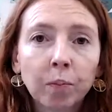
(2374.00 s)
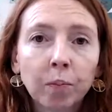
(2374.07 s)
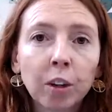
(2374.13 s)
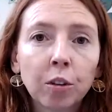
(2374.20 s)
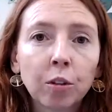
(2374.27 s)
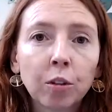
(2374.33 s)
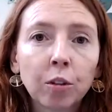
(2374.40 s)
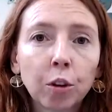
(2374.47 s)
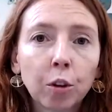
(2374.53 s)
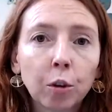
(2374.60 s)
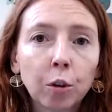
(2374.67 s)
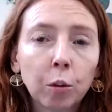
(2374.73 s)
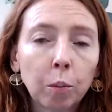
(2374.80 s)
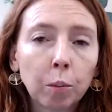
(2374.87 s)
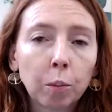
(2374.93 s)

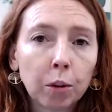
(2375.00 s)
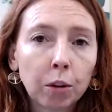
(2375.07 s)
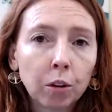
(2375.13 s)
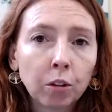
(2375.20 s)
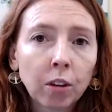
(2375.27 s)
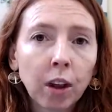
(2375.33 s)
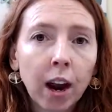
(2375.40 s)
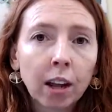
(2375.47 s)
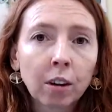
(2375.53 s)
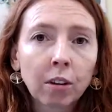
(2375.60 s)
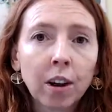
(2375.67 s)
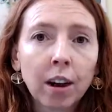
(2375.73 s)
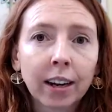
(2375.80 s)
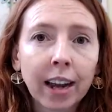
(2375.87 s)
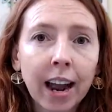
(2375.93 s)
to produce
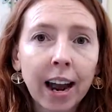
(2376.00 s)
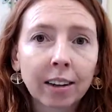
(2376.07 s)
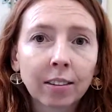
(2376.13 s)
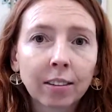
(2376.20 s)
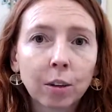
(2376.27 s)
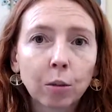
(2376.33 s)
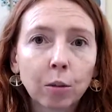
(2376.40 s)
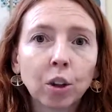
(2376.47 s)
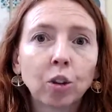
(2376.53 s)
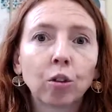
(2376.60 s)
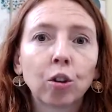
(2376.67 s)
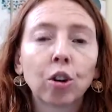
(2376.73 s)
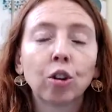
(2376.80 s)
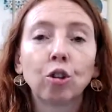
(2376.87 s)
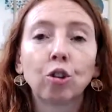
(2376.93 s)
hyaluronic acid, which is going
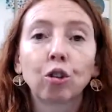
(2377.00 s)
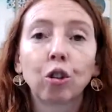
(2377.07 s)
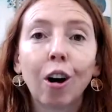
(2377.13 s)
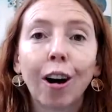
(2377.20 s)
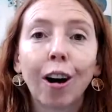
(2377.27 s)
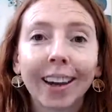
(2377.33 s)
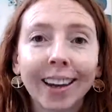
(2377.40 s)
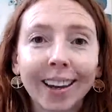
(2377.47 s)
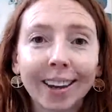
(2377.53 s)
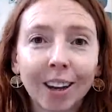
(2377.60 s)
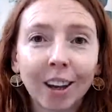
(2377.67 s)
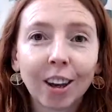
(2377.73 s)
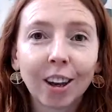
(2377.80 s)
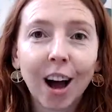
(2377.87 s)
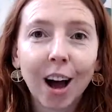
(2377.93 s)
to draw in a
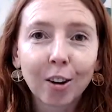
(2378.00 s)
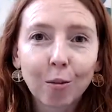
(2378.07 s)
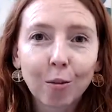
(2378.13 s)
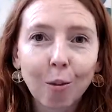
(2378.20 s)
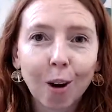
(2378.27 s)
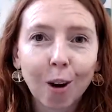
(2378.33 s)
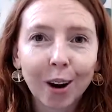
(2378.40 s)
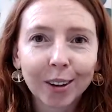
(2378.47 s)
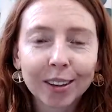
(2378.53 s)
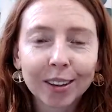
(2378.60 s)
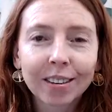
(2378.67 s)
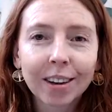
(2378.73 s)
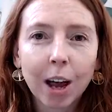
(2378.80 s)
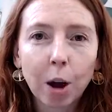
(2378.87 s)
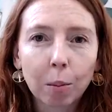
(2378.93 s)
lot of water to
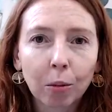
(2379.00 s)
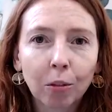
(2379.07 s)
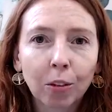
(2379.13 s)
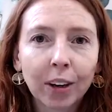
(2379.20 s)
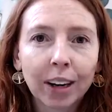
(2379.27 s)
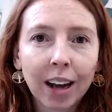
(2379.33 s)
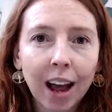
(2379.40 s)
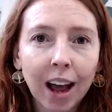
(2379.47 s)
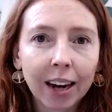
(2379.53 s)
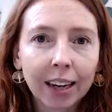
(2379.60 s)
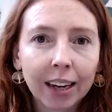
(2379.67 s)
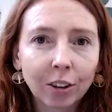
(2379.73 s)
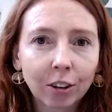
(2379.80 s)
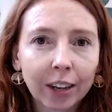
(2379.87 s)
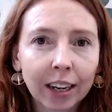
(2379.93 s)
help
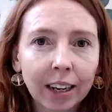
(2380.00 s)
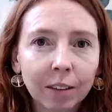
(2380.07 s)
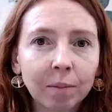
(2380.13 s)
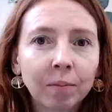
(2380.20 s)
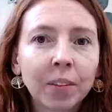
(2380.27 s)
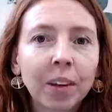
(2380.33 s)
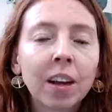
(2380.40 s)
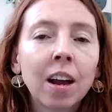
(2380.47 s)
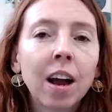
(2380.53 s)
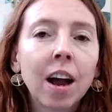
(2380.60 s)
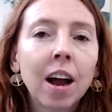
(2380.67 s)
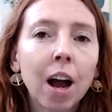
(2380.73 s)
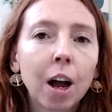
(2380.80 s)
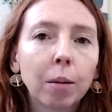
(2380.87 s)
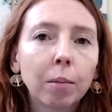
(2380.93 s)
rehydrate.
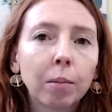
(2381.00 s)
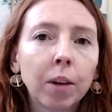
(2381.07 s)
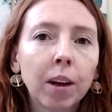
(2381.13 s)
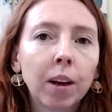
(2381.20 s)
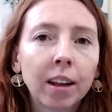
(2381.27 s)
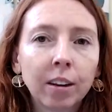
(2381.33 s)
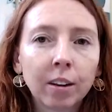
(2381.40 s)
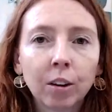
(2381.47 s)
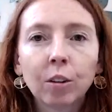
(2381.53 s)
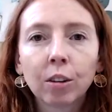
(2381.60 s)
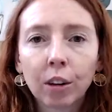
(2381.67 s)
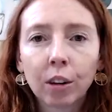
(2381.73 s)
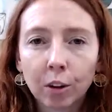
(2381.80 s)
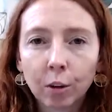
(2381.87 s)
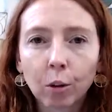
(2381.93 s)
And
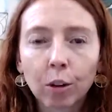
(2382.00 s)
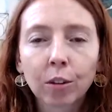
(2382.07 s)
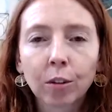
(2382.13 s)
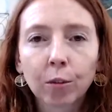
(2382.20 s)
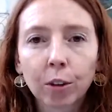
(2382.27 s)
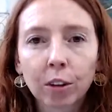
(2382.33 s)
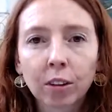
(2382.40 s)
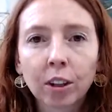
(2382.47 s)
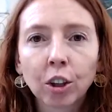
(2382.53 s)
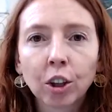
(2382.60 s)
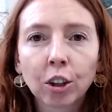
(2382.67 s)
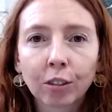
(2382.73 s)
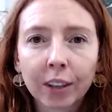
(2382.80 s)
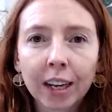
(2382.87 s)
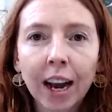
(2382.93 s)
in order for the tissue
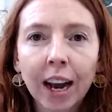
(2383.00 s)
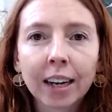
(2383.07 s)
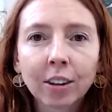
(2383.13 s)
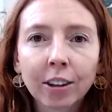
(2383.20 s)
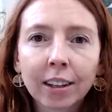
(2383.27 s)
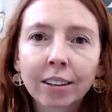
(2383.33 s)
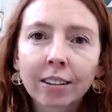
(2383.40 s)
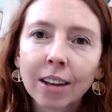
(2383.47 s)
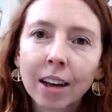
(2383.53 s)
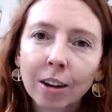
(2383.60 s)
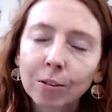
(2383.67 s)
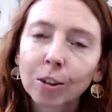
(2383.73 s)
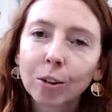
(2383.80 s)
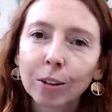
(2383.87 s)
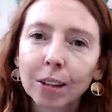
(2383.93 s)
to rehydrate itself,
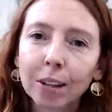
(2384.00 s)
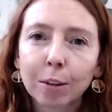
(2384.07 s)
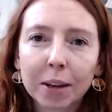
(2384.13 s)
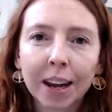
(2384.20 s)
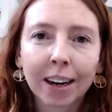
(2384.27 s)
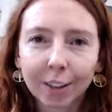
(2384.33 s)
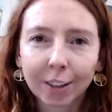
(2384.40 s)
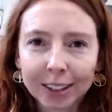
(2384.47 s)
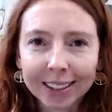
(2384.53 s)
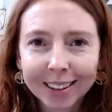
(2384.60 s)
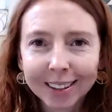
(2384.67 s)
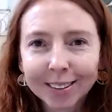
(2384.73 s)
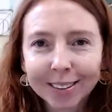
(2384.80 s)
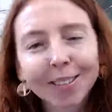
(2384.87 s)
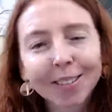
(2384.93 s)
you need to be hydrated.
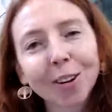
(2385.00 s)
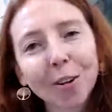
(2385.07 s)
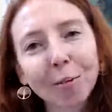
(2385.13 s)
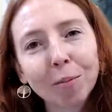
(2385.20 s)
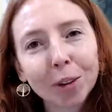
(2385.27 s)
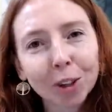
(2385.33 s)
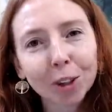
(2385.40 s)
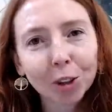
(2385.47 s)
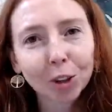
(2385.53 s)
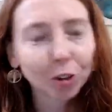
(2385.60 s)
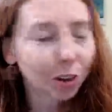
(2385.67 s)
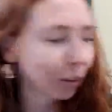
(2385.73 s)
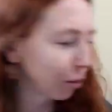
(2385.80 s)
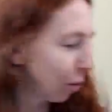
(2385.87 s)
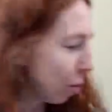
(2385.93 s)
So be sure to
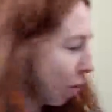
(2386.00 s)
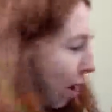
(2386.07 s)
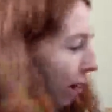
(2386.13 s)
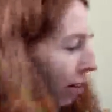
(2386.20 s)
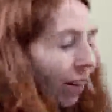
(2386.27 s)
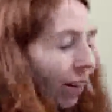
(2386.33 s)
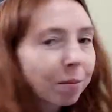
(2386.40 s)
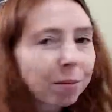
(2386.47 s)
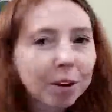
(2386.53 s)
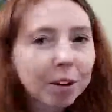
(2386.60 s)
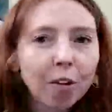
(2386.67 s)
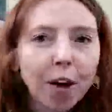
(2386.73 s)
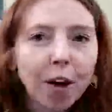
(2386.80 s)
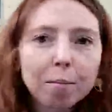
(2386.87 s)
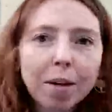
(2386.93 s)
drink some water. I'm going to
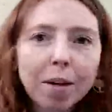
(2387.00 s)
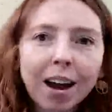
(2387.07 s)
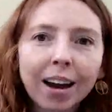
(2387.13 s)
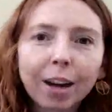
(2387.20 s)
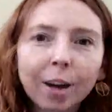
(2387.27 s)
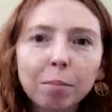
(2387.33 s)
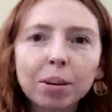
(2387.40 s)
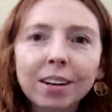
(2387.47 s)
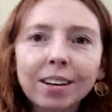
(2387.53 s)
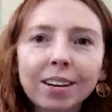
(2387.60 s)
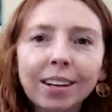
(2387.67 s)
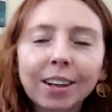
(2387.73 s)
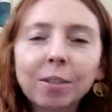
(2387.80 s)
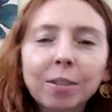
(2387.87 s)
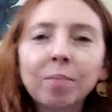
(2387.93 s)
grab mine. I put it
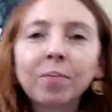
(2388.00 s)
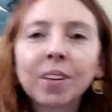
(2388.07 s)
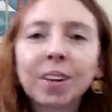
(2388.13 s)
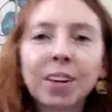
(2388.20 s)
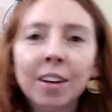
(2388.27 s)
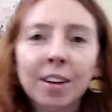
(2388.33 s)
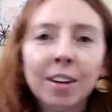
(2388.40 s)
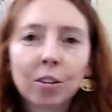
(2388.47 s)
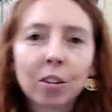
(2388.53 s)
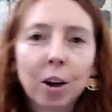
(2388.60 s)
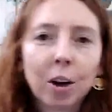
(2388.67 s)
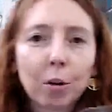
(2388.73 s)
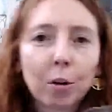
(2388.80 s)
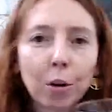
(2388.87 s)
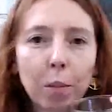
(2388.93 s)
here so I
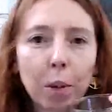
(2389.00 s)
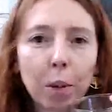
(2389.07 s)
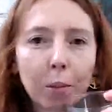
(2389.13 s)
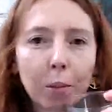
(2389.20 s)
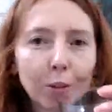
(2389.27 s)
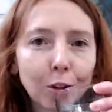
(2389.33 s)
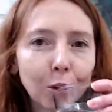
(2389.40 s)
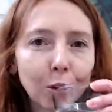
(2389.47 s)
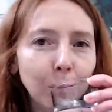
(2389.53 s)
would remember to.